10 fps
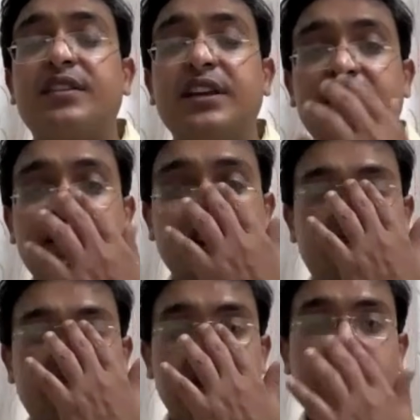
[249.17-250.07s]

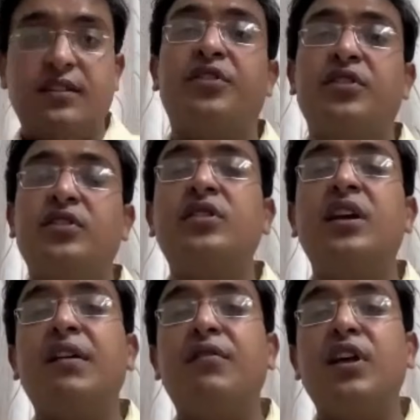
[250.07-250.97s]
In these
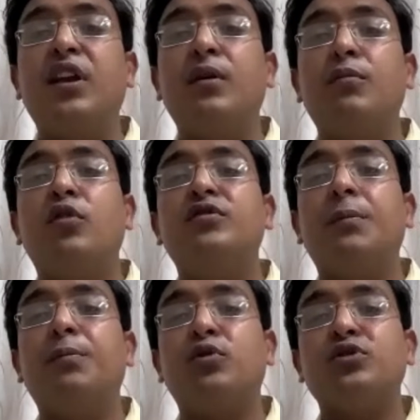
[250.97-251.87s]
operations, we
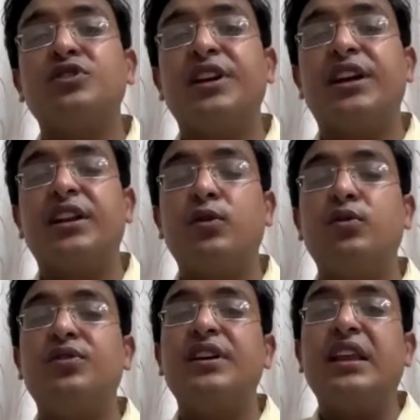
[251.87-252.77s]
remove the prostate
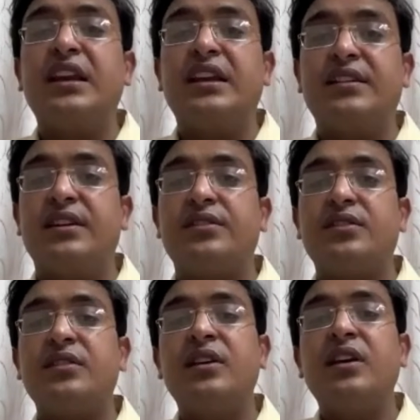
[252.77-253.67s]
using the
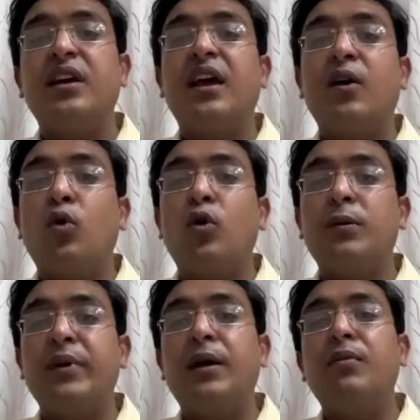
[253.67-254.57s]
lasers,
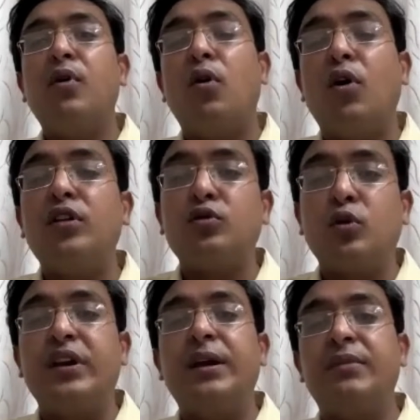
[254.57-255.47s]
holmium or
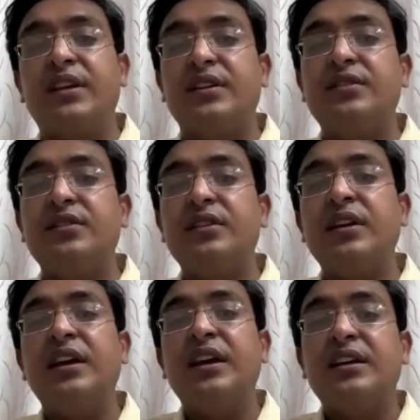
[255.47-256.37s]
thulium lasers.